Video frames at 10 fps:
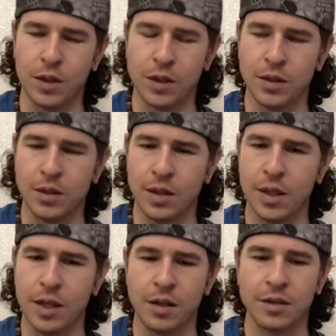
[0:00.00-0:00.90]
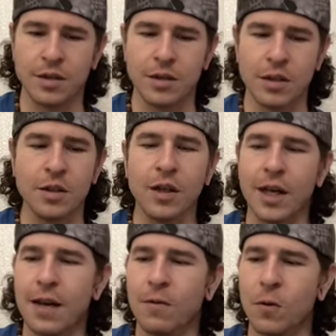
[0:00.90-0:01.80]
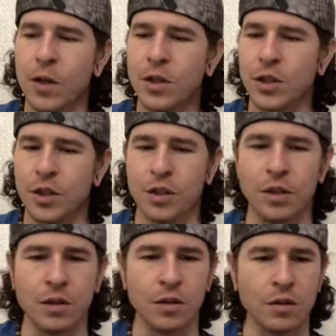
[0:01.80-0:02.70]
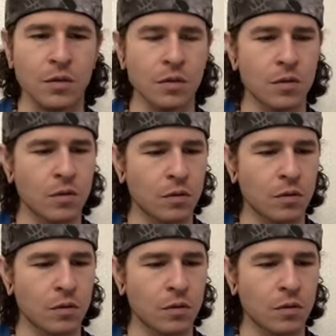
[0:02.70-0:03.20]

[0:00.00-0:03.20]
is that? Still, I have questions.